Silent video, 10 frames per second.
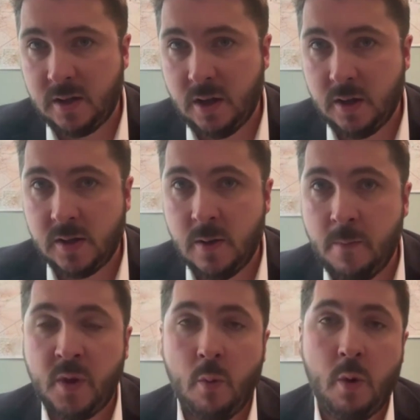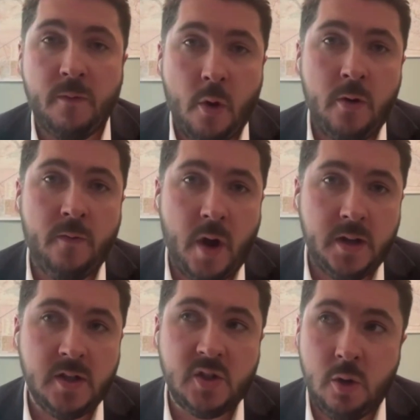Damascus were foreign
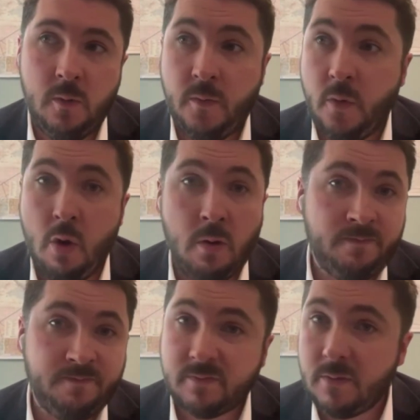fighters who for